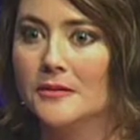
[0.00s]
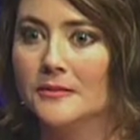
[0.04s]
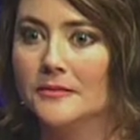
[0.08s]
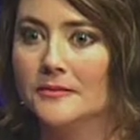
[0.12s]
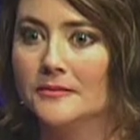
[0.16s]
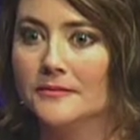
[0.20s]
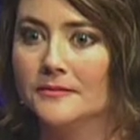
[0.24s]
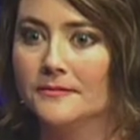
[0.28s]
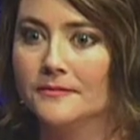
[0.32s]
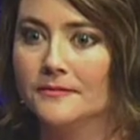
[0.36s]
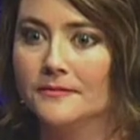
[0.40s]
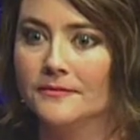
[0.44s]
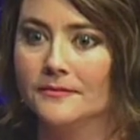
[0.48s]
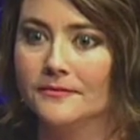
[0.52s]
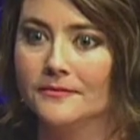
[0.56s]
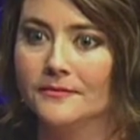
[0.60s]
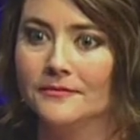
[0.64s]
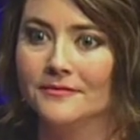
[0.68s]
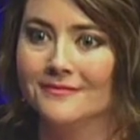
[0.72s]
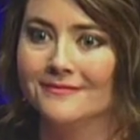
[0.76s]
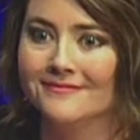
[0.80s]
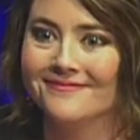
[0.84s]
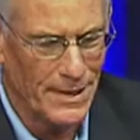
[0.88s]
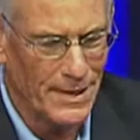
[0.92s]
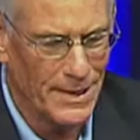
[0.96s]
Yes,
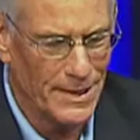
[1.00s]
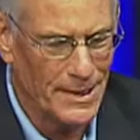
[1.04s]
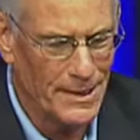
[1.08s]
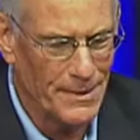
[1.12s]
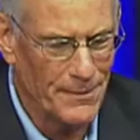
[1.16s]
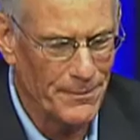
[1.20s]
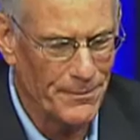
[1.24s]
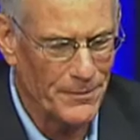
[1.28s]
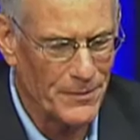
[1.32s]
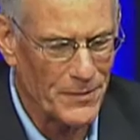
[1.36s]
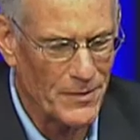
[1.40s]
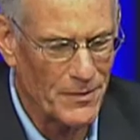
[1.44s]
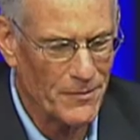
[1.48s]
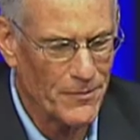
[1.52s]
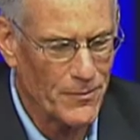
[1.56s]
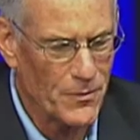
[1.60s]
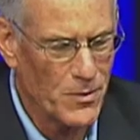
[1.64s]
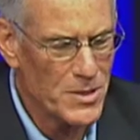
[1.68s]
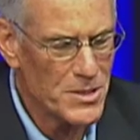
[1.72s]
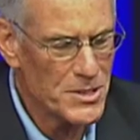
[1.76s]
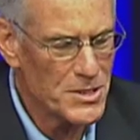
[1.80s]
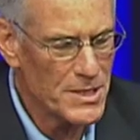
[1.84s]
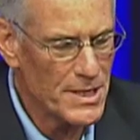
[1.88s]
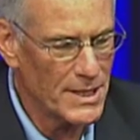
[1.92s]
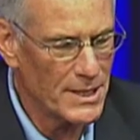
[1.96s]
Amanda. Um,
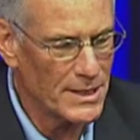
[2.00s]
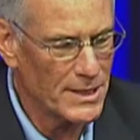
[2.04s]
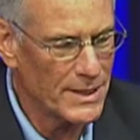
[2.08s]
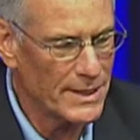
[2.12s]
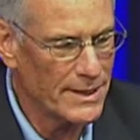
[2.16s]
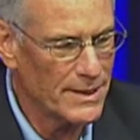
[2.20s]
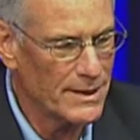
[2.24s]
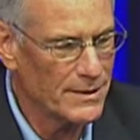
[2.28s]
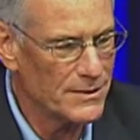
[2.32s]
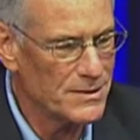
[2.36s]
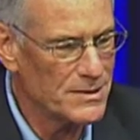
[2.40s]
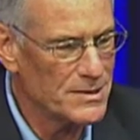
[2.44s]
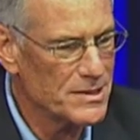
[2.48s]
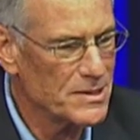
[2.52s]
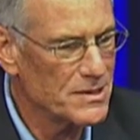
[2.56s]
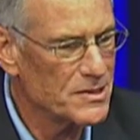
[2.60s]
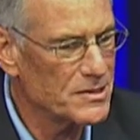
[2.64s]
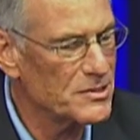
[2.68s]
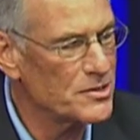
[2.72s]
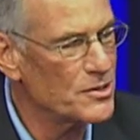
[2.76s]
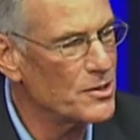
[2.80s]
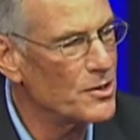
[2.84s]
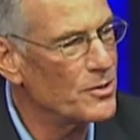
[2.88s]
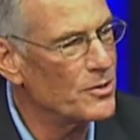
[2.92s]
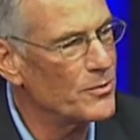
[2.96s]
fortunately, here in
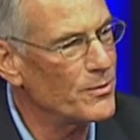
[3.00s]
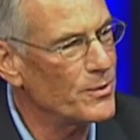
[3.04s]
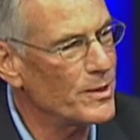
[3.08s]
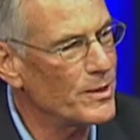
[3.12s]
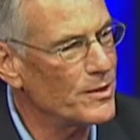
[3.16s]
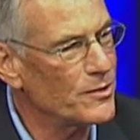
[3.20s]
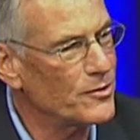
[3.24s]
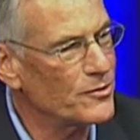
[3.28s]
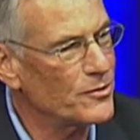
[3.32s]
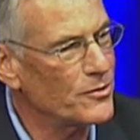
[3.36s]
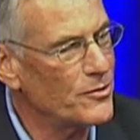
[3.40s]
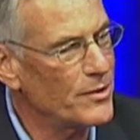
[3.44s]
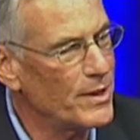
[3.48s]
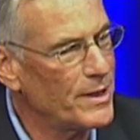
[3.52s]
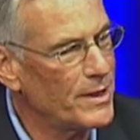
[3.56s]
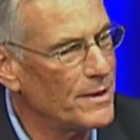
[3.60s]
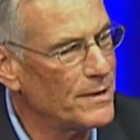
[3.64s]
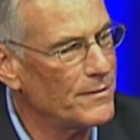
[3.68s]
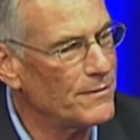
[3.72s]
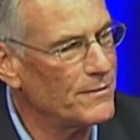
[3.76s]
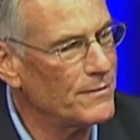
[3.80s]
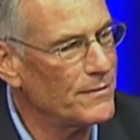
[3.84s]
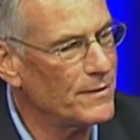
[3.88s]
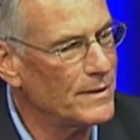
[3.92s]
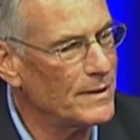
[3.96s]
Sarasota, we also
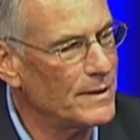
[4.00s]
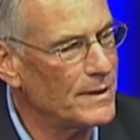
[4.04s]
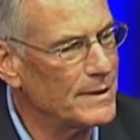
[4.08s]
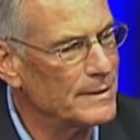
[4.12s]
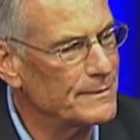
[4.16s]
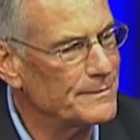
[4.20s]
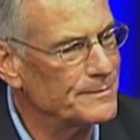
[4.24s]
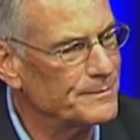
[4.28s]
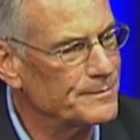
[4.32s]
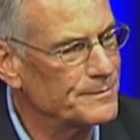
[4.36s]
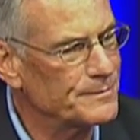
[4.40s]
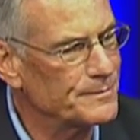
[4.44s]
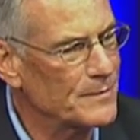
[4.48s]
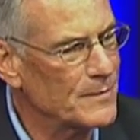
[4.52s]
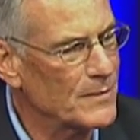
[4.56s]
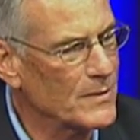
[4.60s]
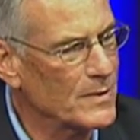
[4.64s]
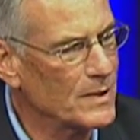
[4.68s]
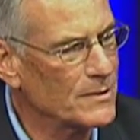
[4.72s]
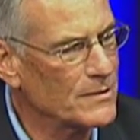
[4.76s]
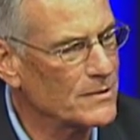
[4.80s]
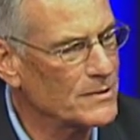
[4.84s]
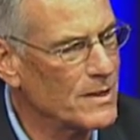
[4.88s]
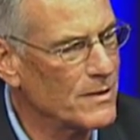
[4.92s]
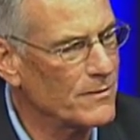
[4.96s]
have um,
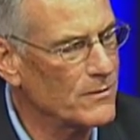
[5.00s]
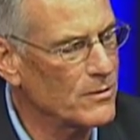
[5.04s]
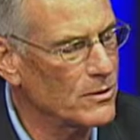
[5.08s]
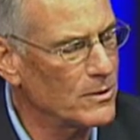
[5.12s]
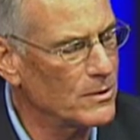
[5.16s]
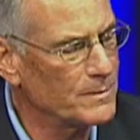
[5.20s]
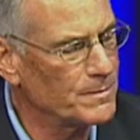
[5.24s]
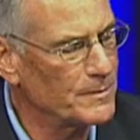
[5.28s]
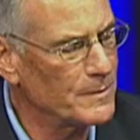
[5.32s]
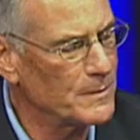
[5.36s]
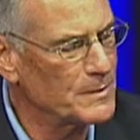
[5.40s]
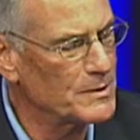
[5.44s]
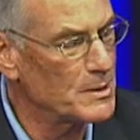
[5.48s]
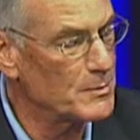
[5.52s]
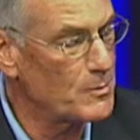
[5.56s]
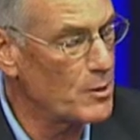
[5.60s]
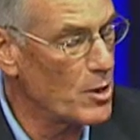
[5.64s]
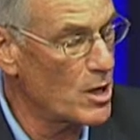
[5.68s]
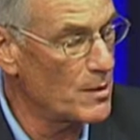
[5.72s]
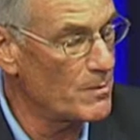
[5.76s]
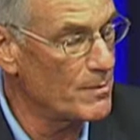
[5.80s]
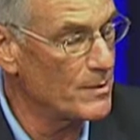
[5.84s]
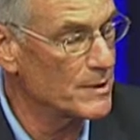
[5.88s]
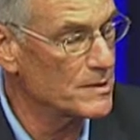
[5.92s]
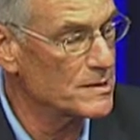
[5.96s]
several
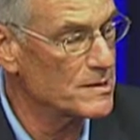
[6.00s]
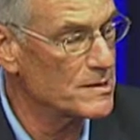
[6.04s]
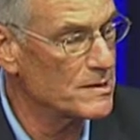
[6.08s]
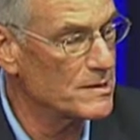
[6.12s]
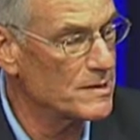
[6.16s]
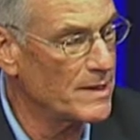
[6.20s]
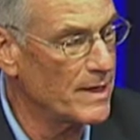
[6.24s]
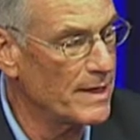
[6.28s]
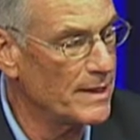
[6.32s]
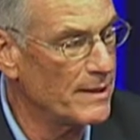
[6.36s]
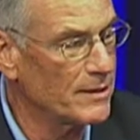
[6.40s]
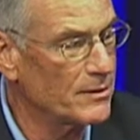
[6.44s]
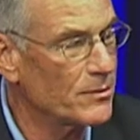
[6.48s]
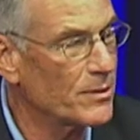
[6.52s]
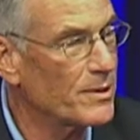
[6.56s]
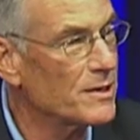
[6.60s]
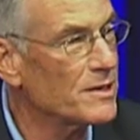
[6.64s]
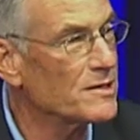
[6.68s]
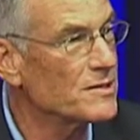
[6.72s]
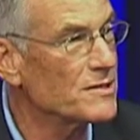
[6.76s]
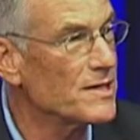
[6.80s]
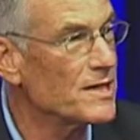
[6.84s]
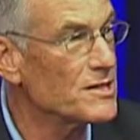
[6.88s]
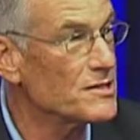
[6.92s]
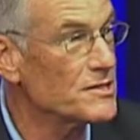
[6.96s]
departments and
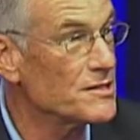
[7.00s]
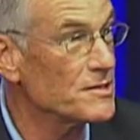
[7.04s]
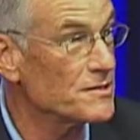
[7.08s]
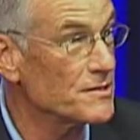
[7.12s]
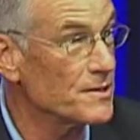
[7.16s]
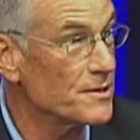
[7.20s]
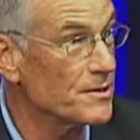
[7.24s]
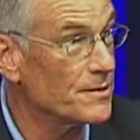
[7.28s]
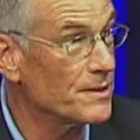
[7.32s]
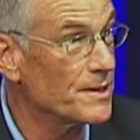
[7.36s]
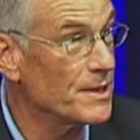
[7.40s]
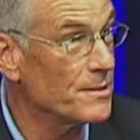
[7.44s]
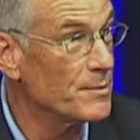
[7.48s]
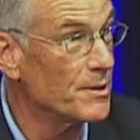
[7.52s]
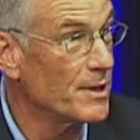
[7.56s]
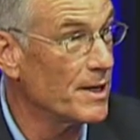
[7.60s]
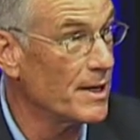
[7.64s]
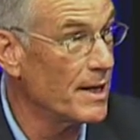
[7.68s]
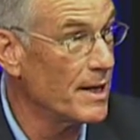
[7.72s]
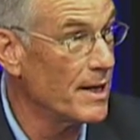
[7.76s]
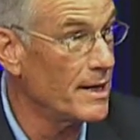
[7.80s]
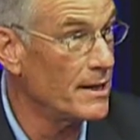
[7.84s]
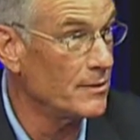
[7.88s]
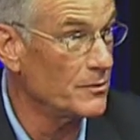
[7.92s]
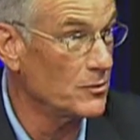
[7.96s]
organizations that are keeping an
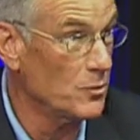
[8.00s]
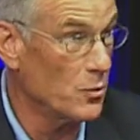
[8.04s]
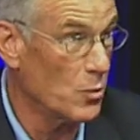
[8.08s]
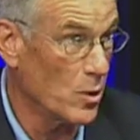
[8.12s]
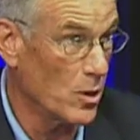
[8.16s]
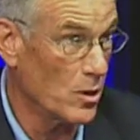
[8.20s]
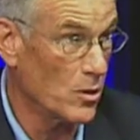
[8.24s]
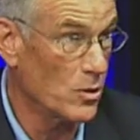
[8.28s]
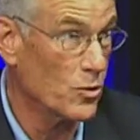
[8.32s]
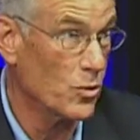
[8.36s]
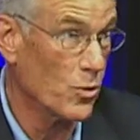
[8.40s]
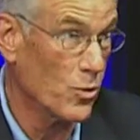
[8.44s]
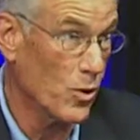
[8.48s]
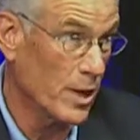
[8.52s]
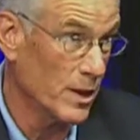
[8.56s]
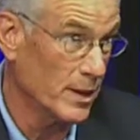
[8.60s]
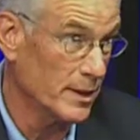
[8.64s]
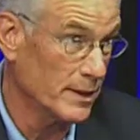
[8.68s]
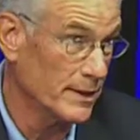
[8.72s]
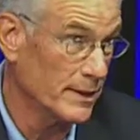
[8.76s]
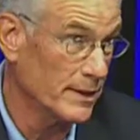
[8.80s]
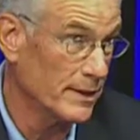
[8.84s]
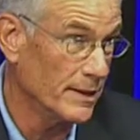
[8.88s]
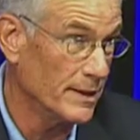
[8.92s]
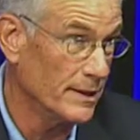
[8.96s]
eye on the water
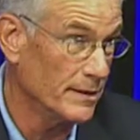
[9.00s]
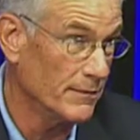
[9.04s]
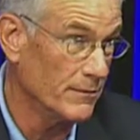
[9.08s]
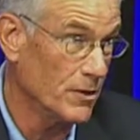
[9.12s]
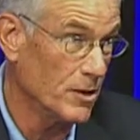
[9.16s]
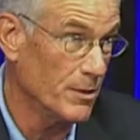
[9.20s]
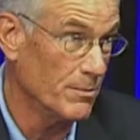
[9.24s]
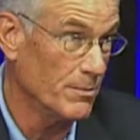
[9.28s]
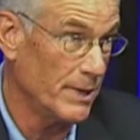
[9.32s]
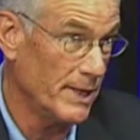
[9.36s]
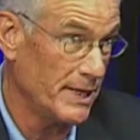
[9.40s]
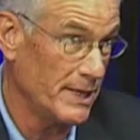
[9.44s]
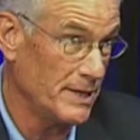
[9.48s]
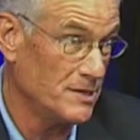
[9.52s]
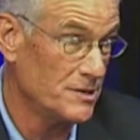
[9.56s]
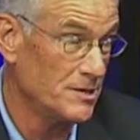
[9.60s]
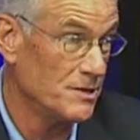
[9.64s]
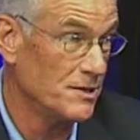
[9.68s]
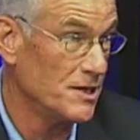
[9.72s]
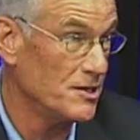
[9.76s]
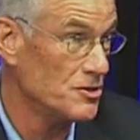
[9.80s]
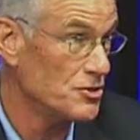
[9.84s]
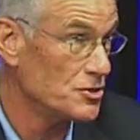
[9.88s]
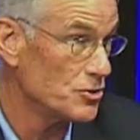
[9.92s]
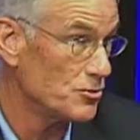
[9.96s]
quality of our bays and
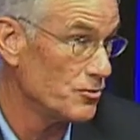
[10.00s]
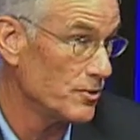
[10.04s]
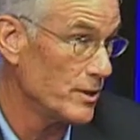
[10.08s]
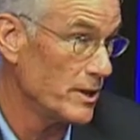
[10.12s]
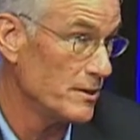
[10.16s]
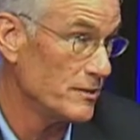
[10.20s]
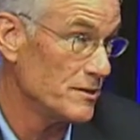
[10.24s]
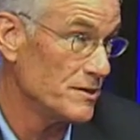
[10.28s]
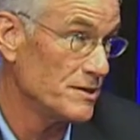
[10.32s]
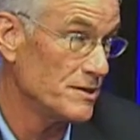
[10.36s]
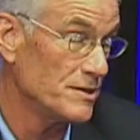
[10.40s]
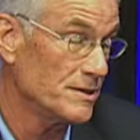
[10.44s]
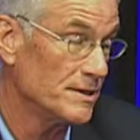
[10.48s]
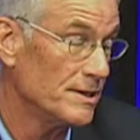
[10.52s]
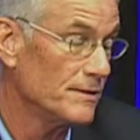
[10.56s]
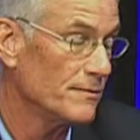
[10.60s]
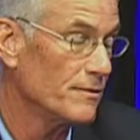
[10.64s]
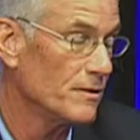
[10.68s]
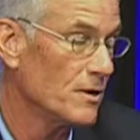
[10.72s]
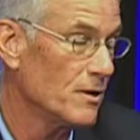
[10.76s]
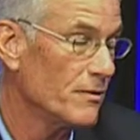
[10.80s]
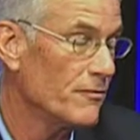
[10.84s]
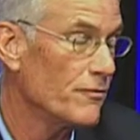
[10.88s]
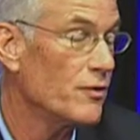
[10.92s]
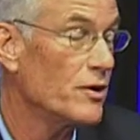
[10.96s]
estuaries and
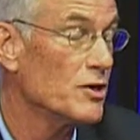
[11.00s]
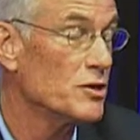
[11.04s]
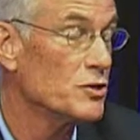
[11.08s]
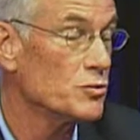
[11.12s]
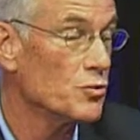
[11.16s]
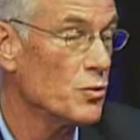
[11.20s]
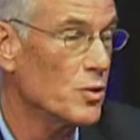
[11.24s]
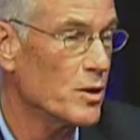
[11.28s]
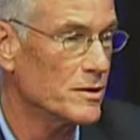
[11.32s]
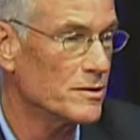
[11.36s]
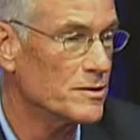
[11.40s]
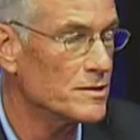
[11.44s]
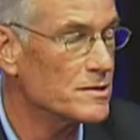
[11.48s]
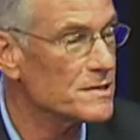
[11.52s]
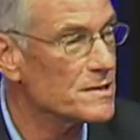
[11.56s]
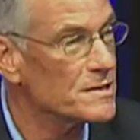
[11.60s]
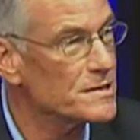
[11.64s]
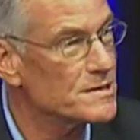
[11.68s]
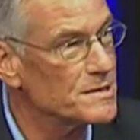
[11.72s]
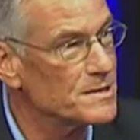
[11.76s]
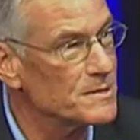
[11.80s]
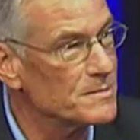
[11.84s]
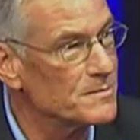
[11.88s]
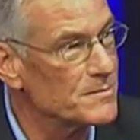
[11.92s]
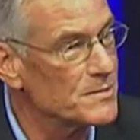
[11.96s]
even our freshwater
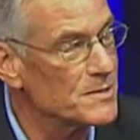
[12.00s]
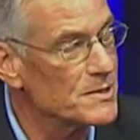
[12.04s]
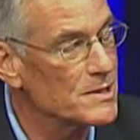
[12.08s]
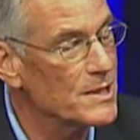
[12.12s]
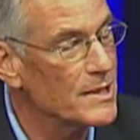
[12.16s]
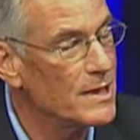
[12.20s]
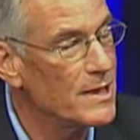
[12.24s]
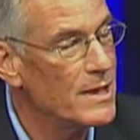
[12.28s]
systems.